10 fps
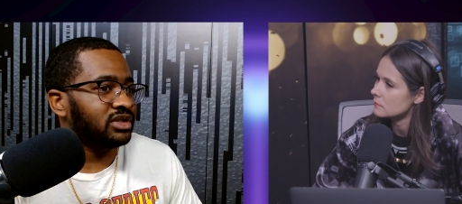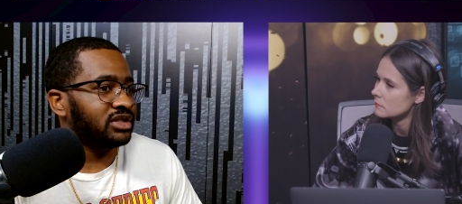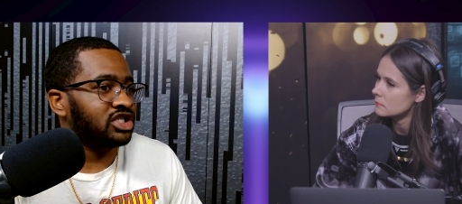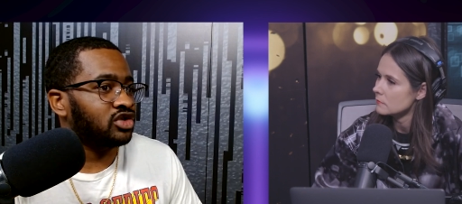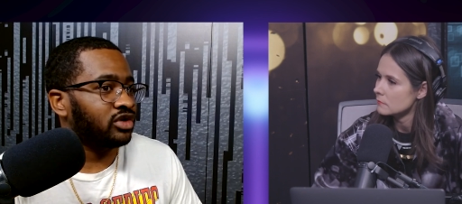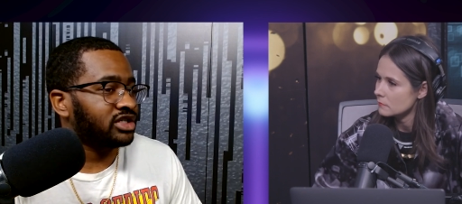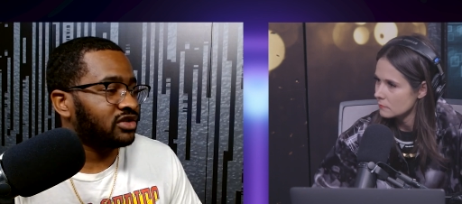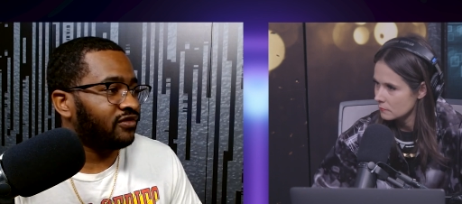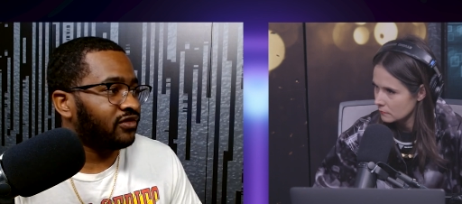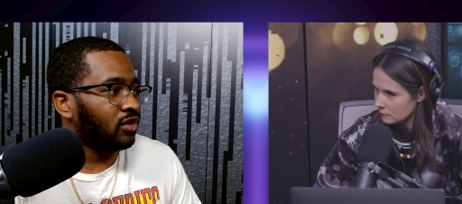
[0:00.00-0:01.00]
Speaker 1: stretch
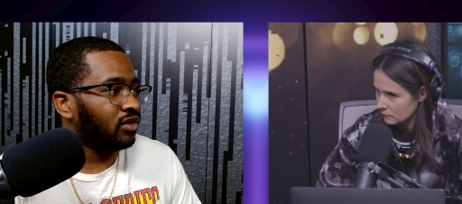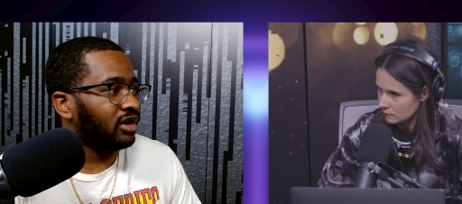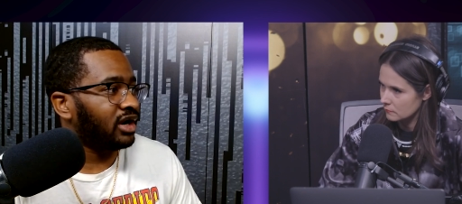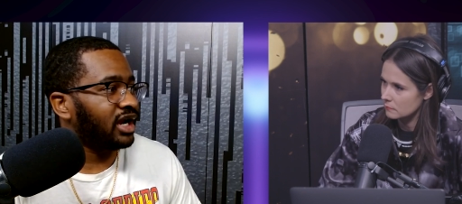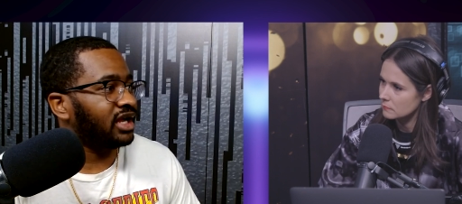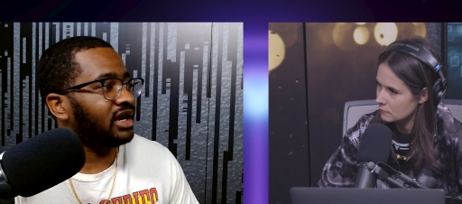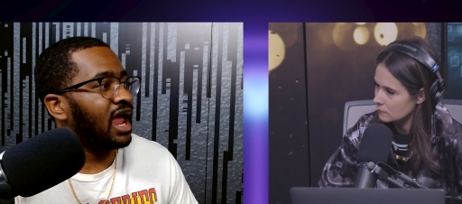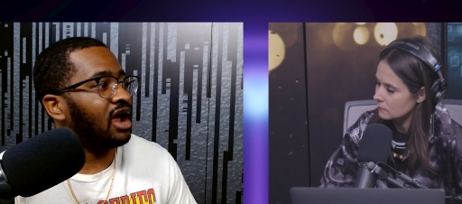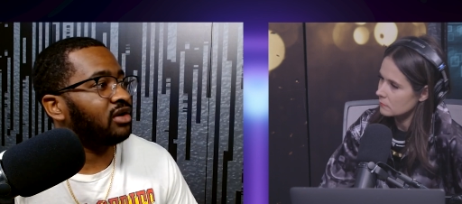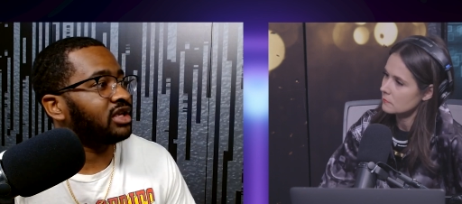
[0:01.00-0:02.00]
the floor and
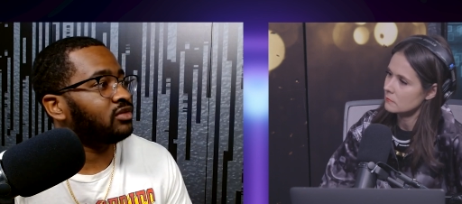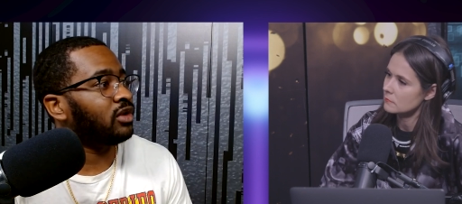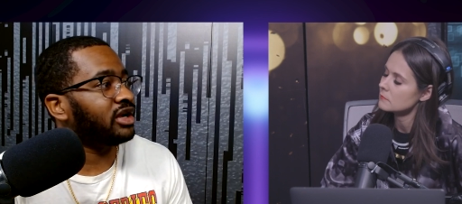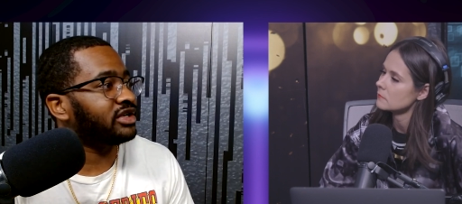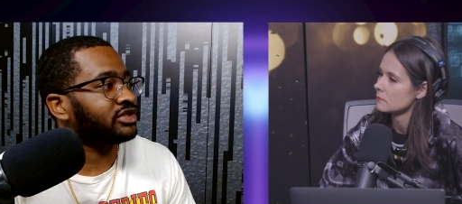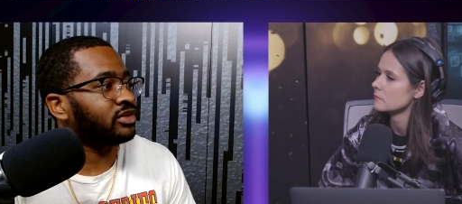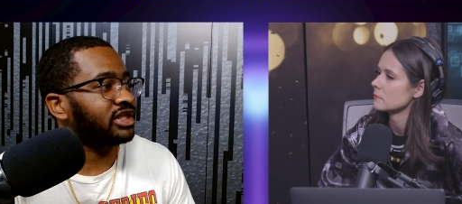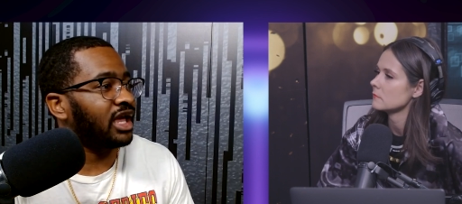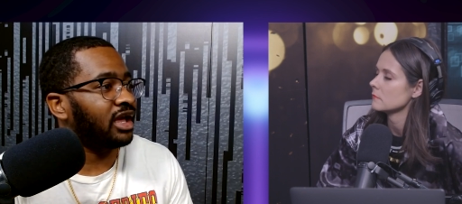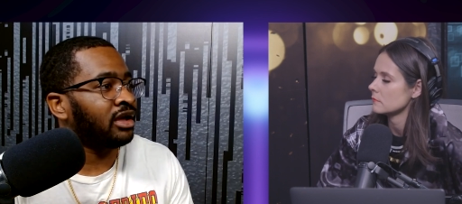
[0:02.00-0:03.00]
how he was with
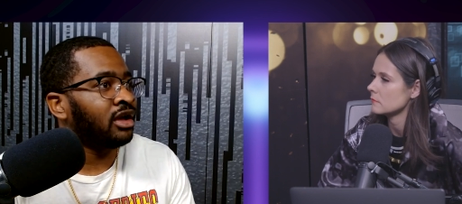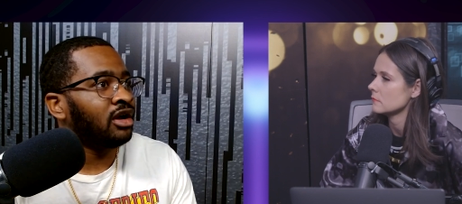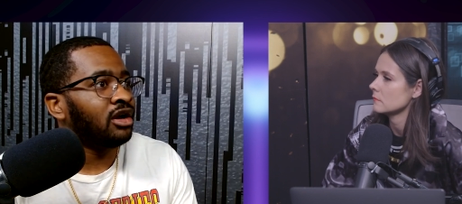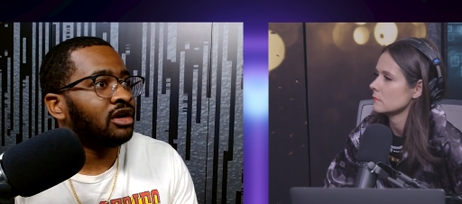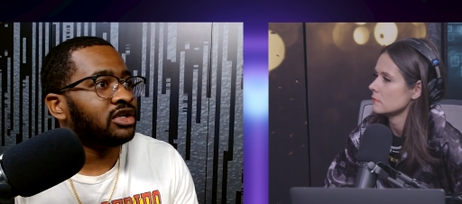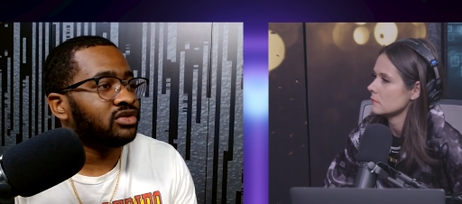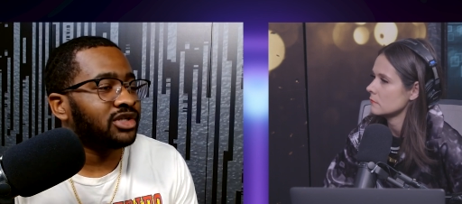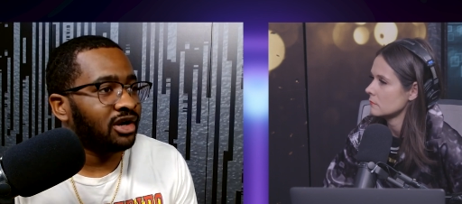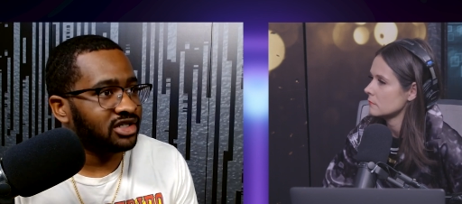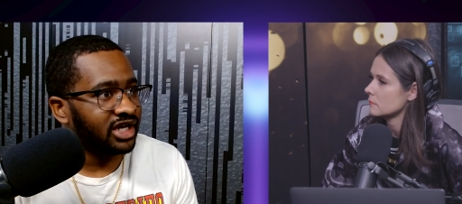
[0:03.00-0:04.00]
that.
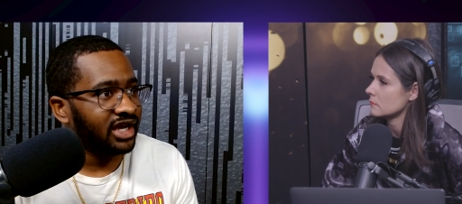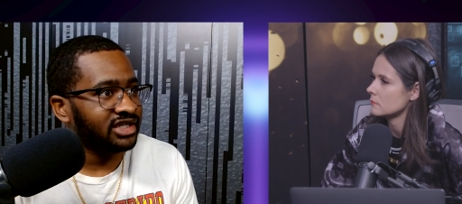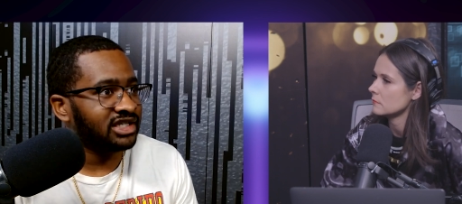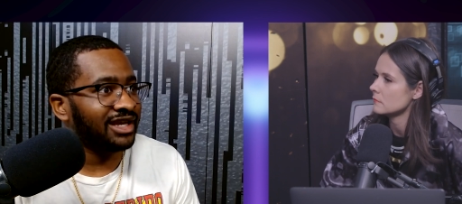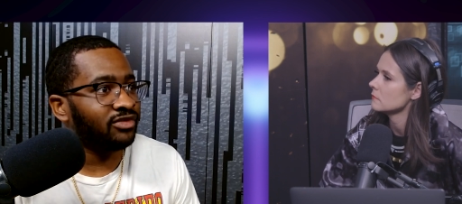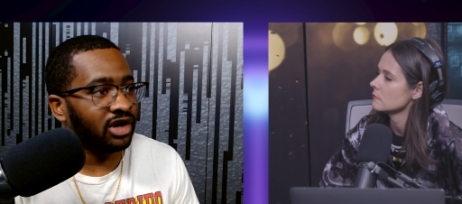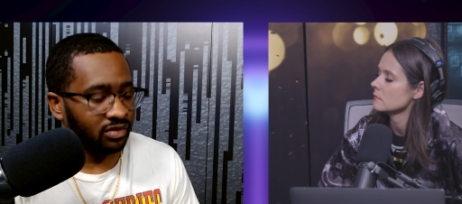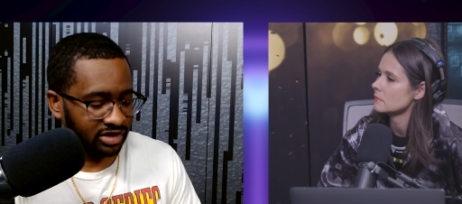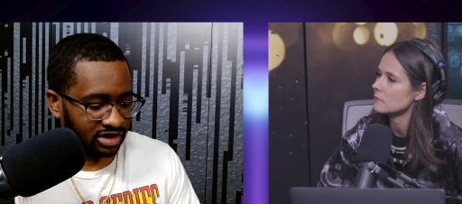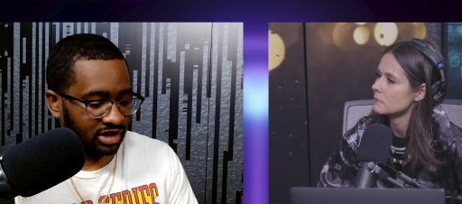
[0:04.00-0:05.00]
Utah Jazz team where it
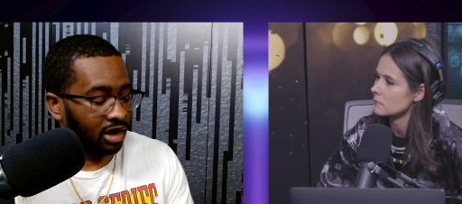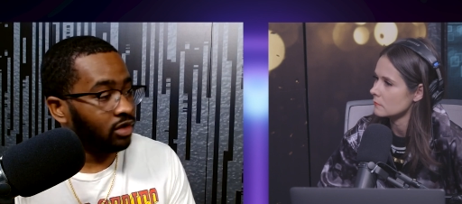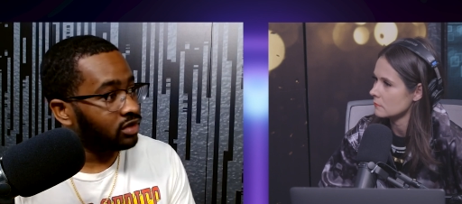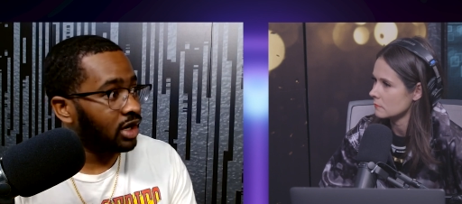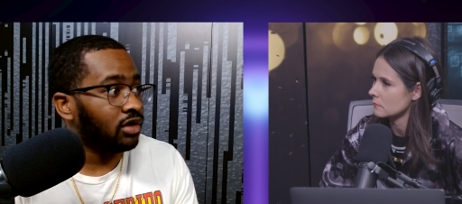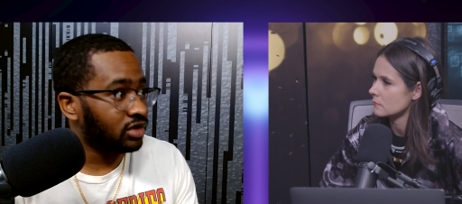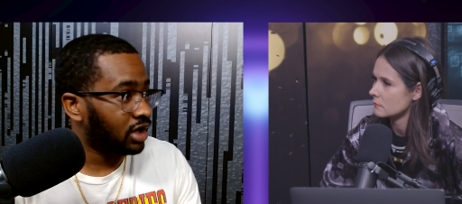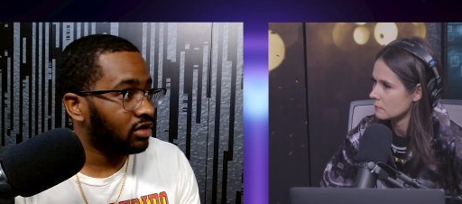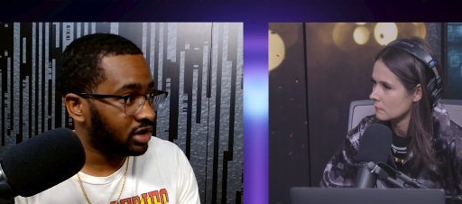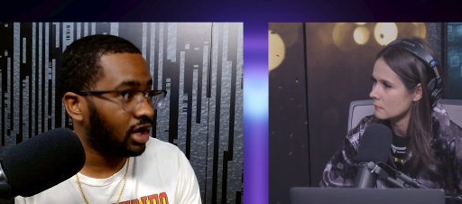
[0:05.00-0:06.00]
was go, go,
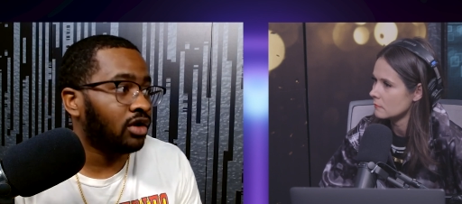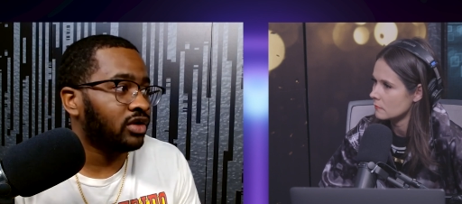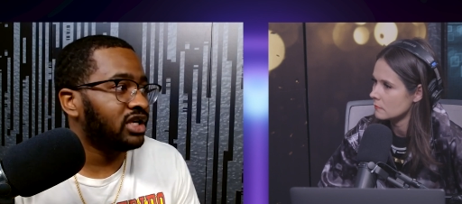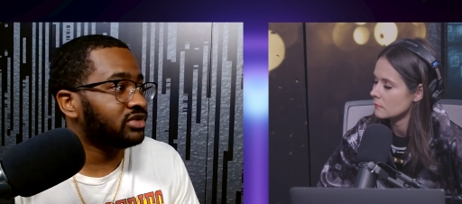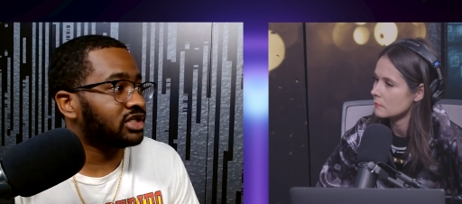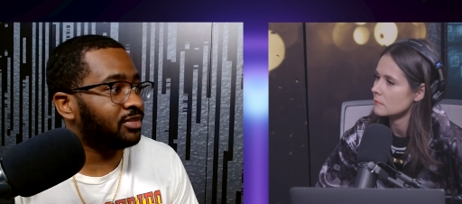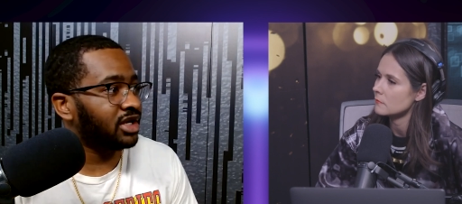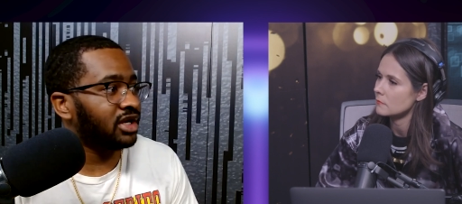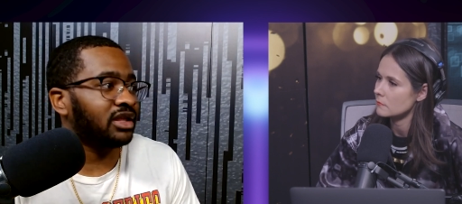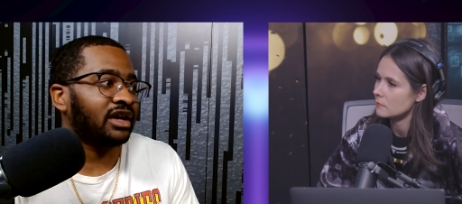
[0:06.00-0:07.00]
go, go. He was a
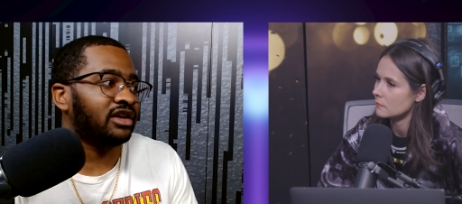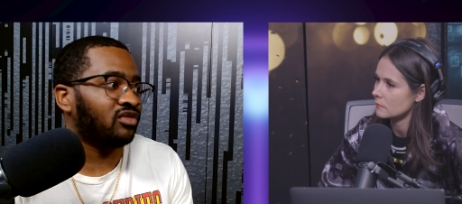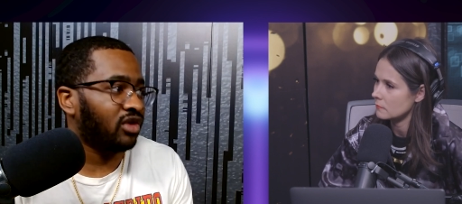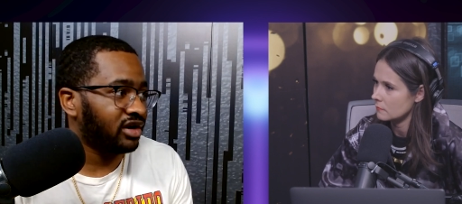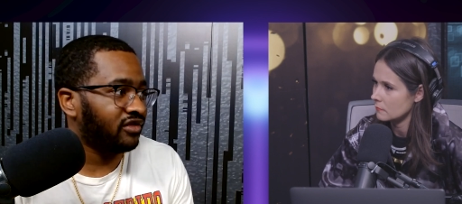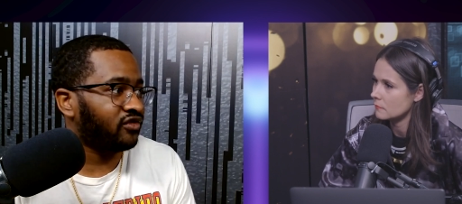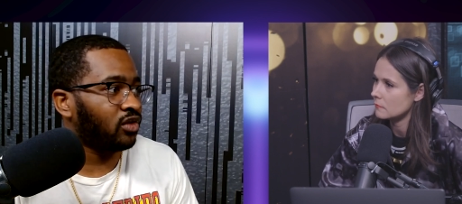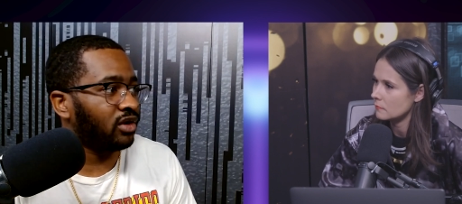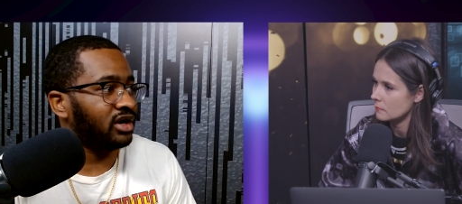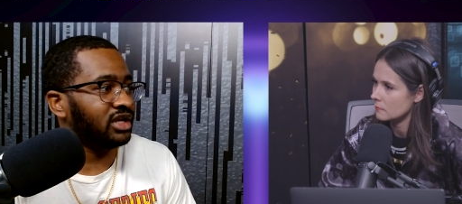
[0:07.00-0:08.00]
big that can run the
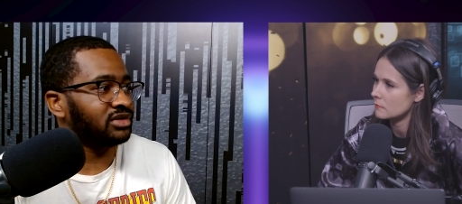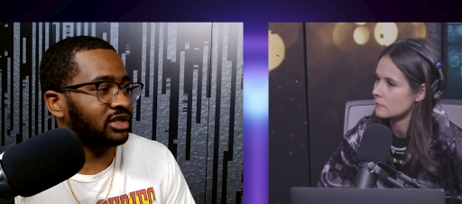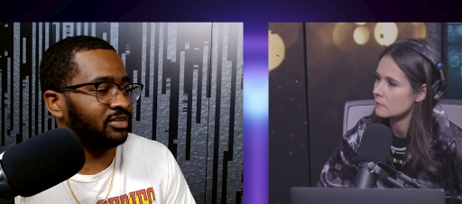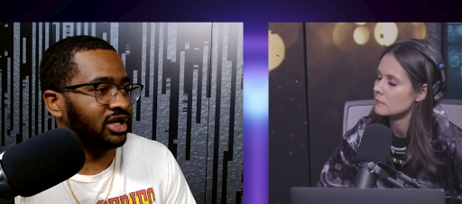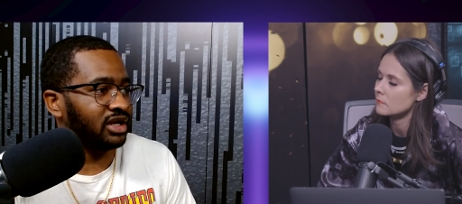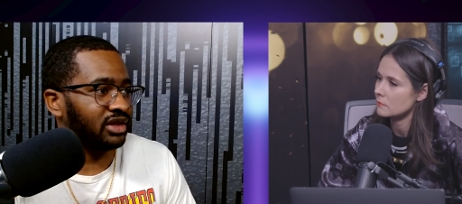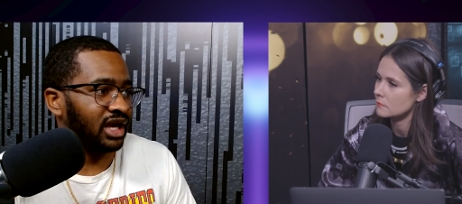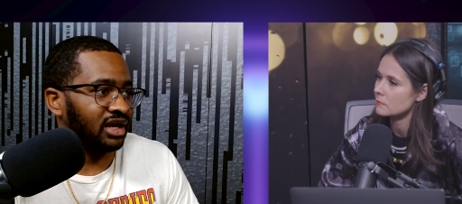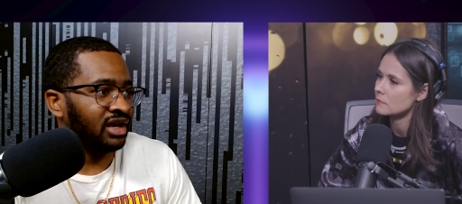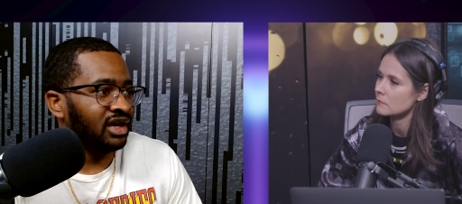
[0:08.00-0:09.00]
floor. He was a big that